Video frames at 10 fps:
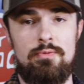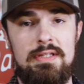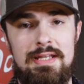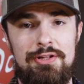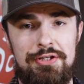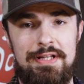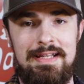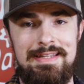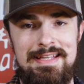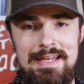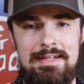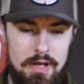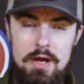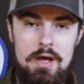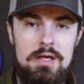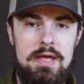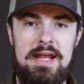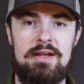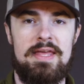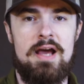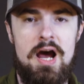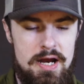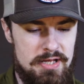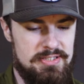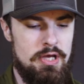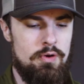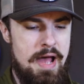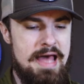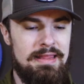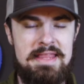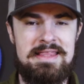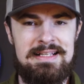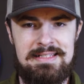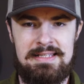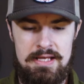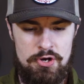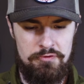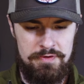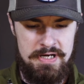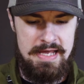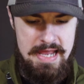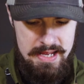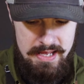what they look like in the end. Here they are. So I let these sit overnight